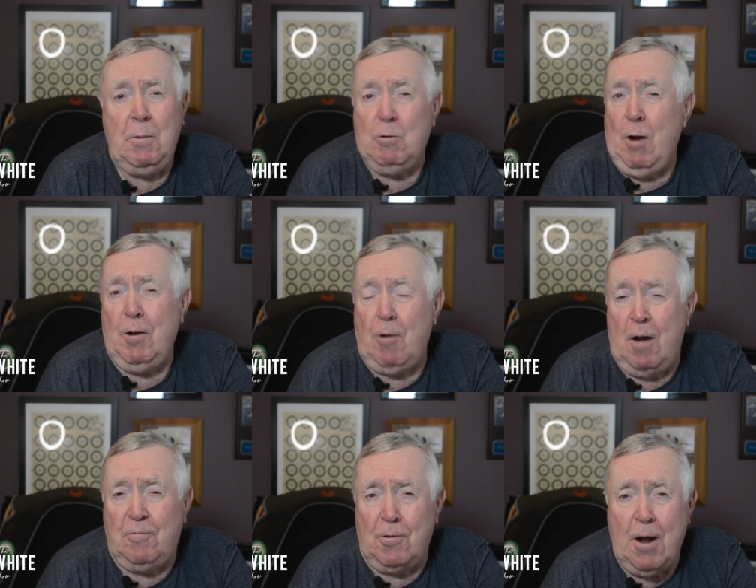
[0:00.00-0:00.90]

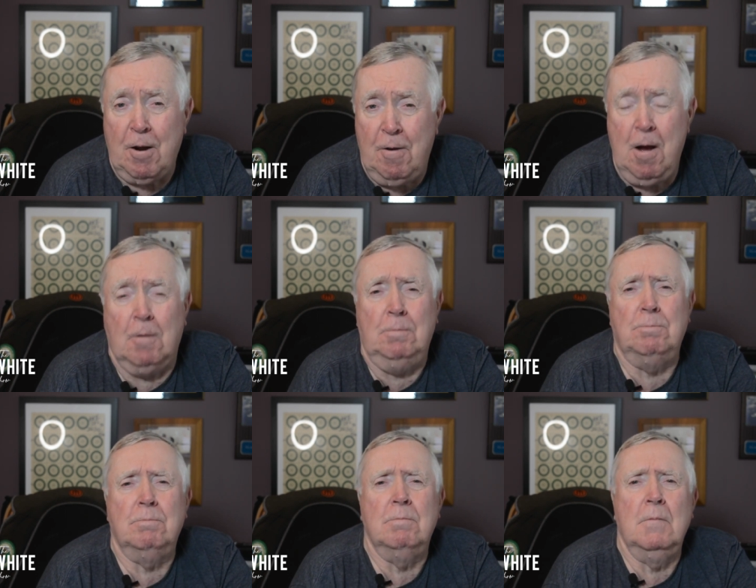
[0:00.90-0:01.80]
great-grandfather, I don't know.
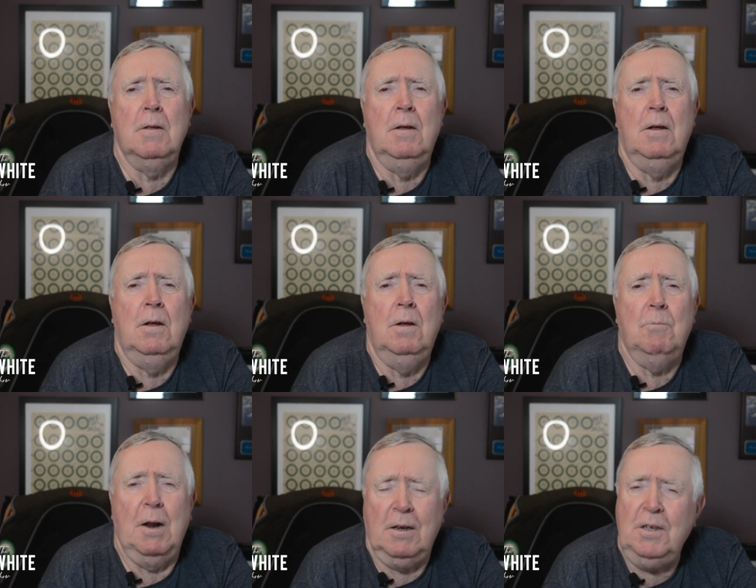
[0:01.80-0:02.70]

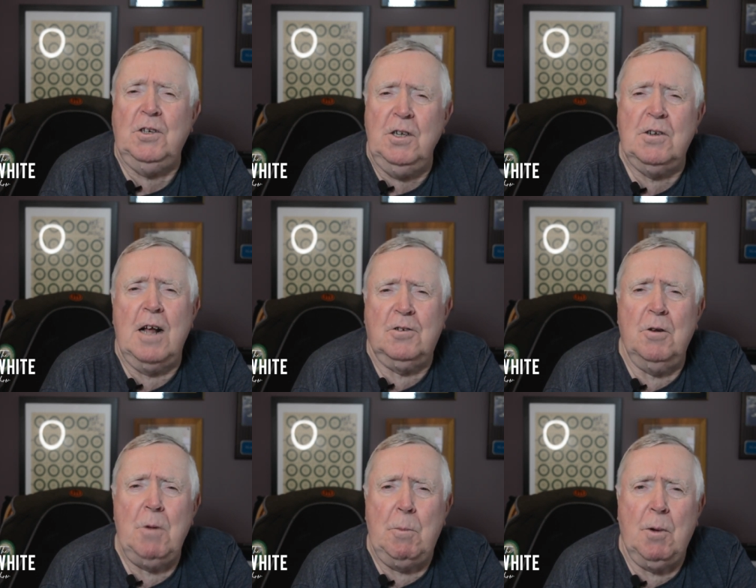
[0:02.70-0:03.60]
But at least he's got
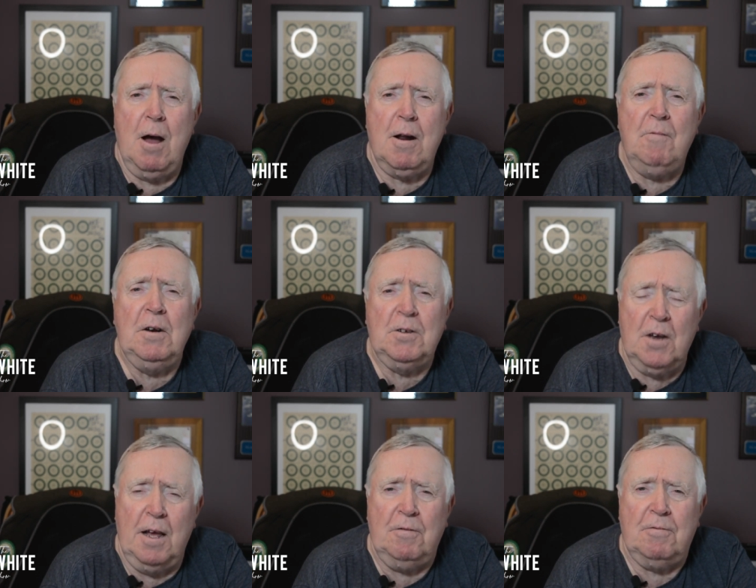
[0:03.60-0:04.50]
something to be proud of in his
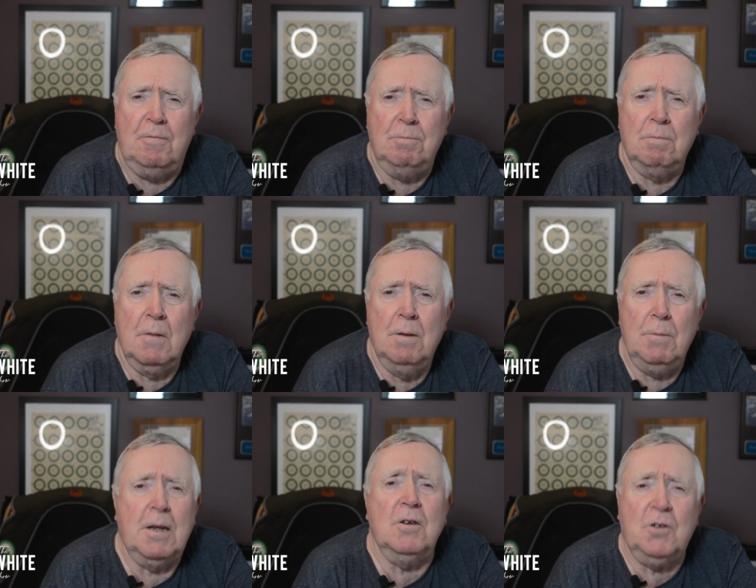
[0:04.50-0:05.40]
life
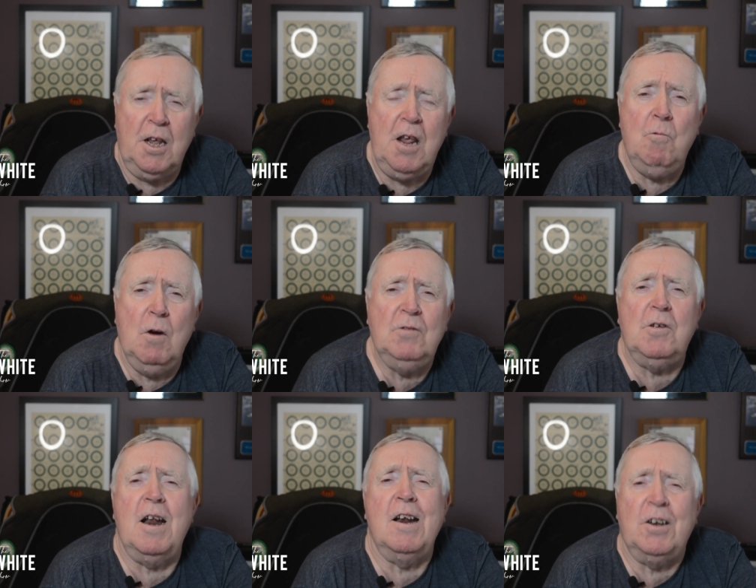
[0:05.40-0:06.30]
because he was
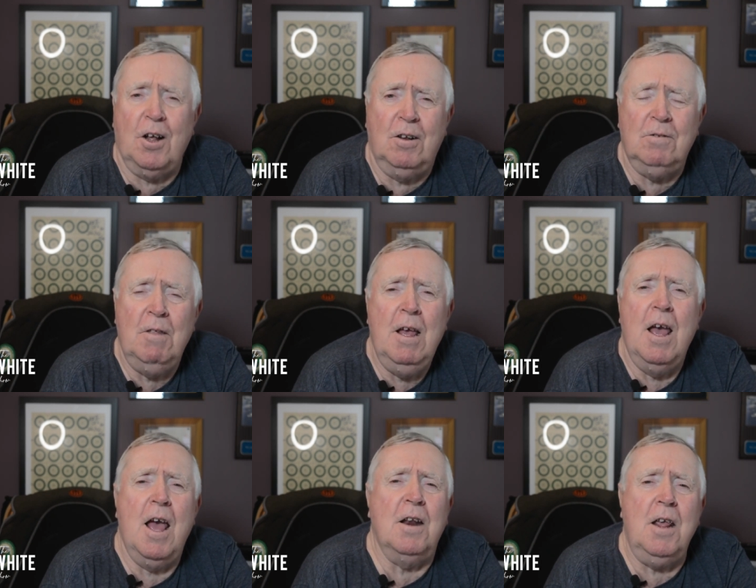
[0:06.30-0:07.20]
an adult
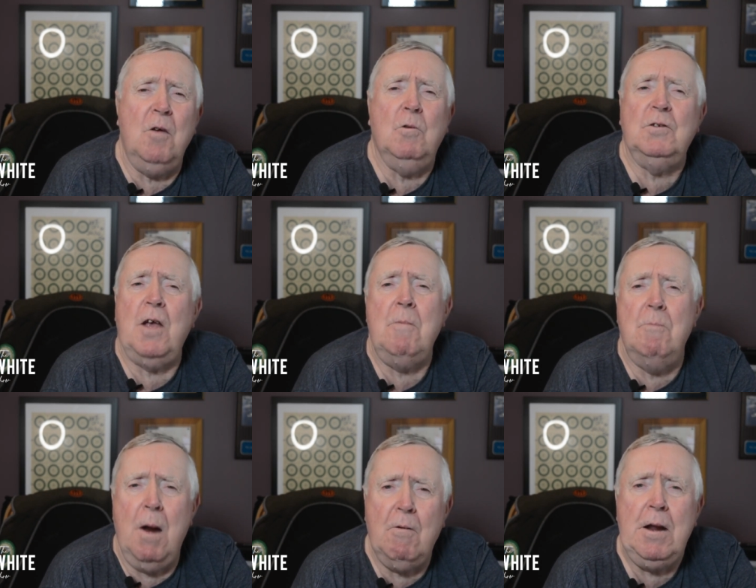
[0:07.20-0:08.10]
and he was a
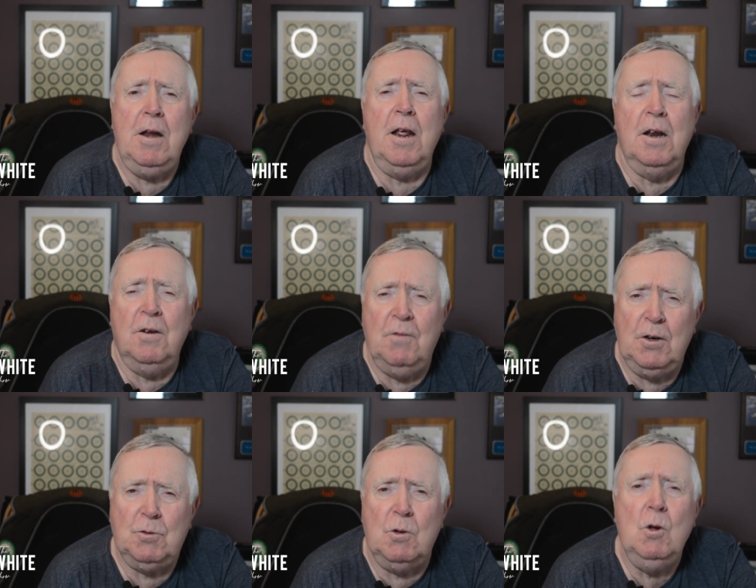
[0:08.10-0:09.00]
married
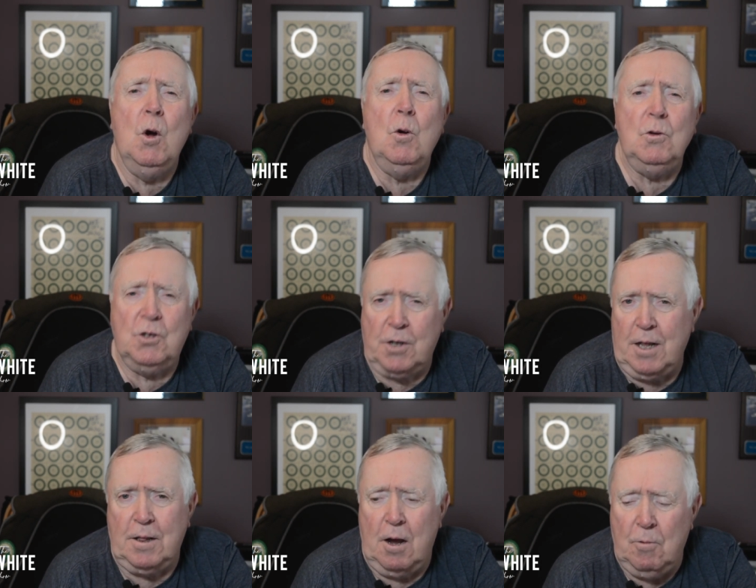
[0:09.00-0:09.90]
individual who
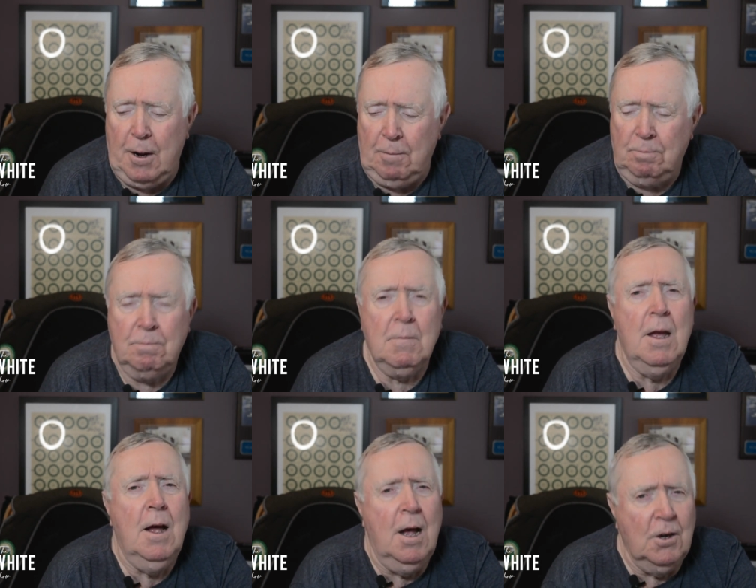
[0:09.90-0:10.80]
stayed that way.
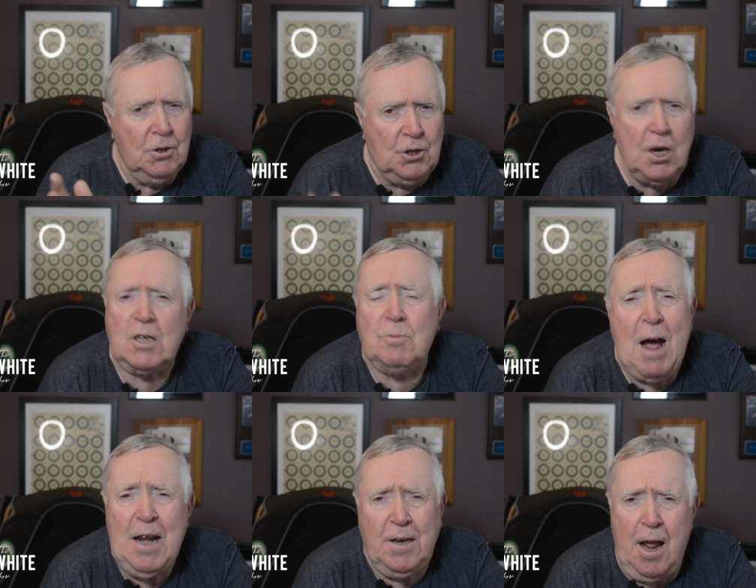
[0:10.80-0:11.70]
Just
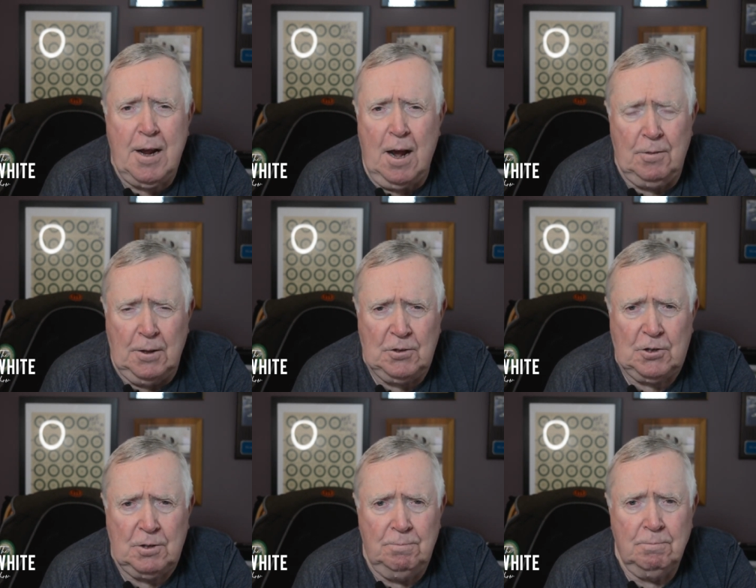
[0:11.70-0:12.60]
my take on
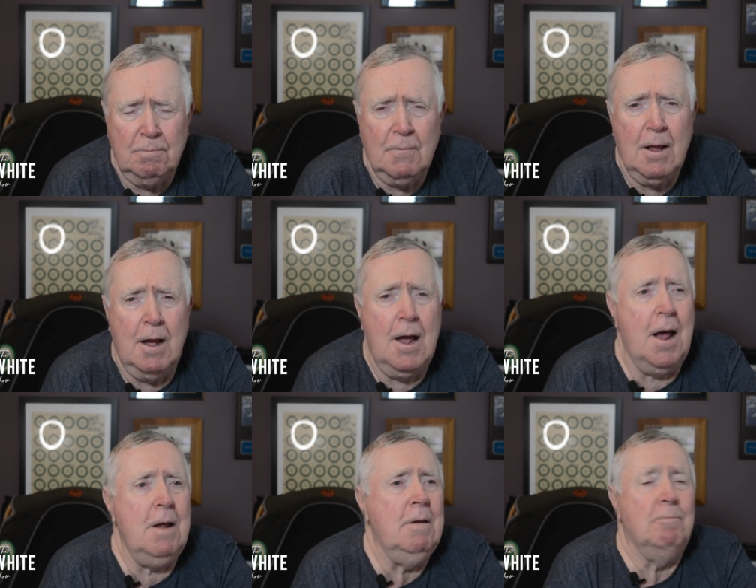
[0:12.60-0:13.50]
this.
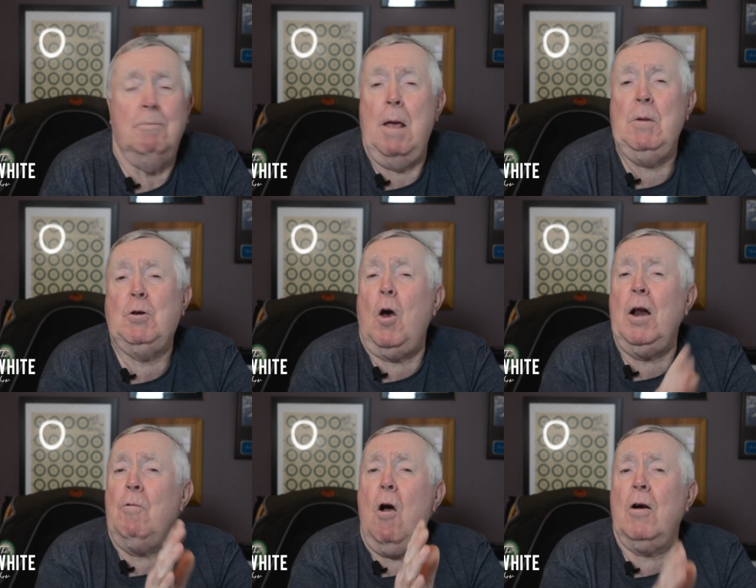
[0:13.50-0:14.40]
I may be
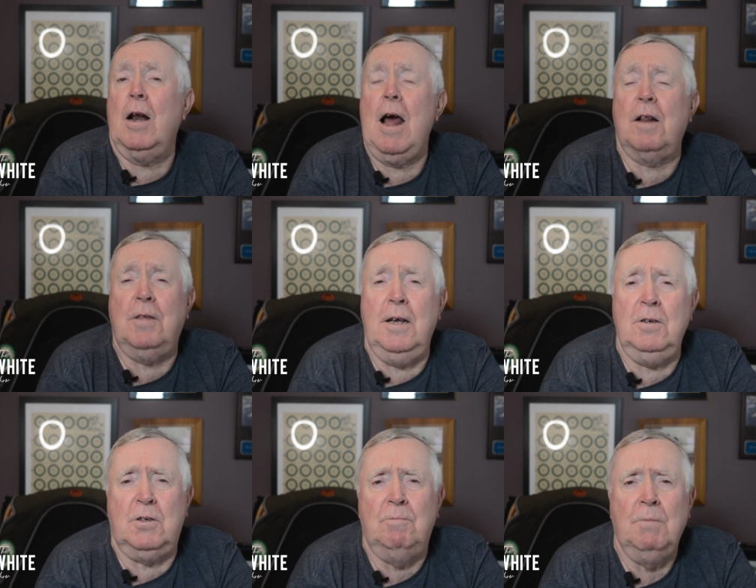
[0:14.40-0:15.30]
totally wrong in a lot of things,